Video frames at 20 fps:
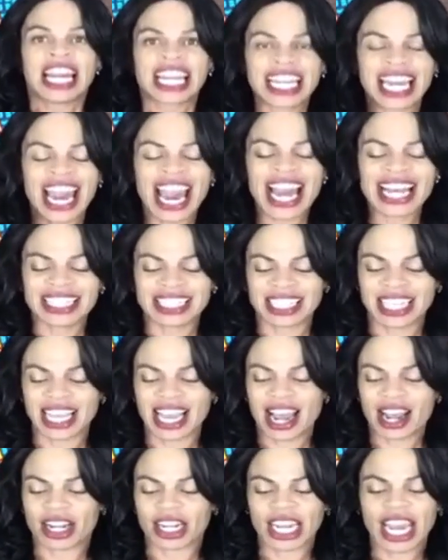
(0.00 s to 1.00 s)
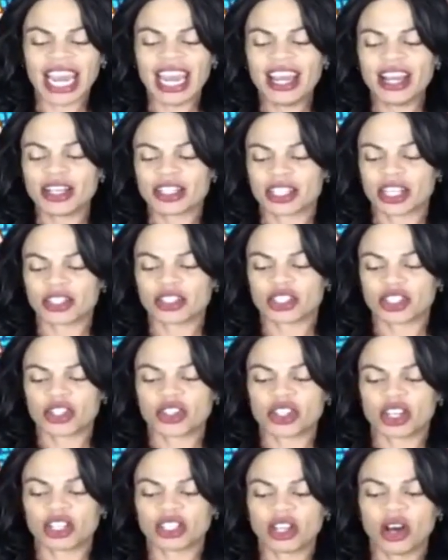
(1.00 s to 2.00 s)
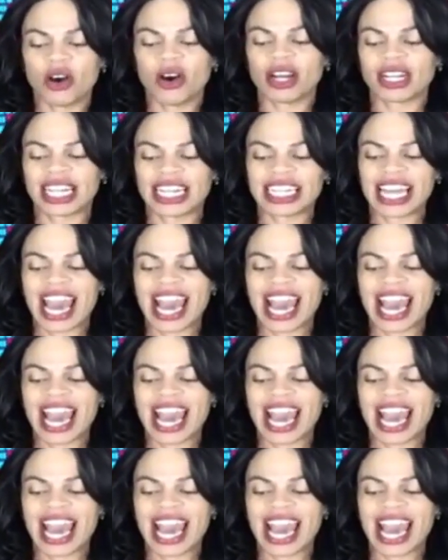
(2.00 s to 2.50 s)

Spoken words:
casting our cares unto the Lord and